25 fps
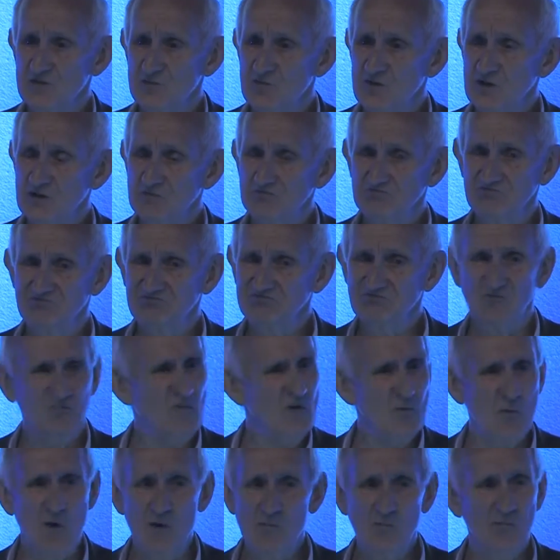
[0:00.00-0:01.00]
but we
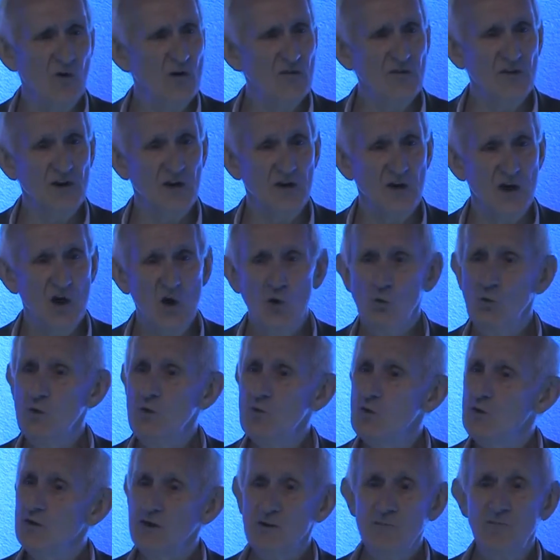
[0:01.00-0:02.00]
won't bother. We
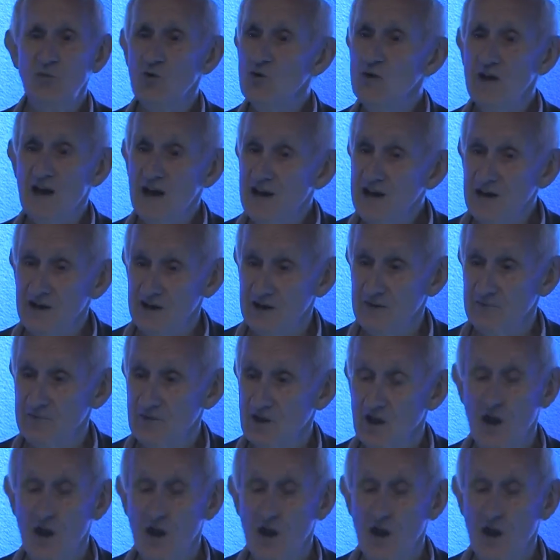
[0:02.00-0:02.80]
won't employ any.